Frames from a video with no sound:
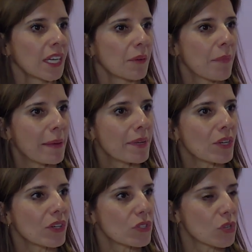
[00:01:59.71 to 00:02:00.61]
Maybe you
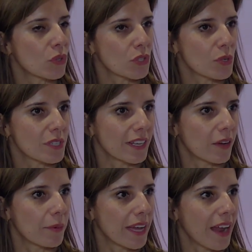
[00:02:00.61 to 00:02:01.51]
could talk to us a little
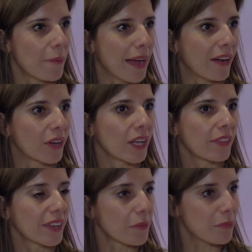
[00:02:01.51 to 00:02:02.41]
bit about
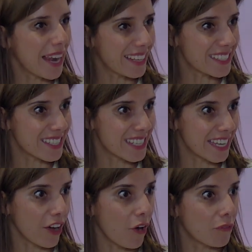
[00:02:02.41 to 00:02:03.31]
the
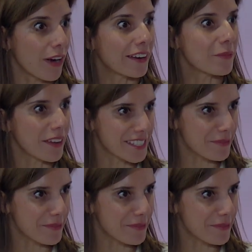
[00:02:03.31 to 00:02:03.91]
complexity of randomizing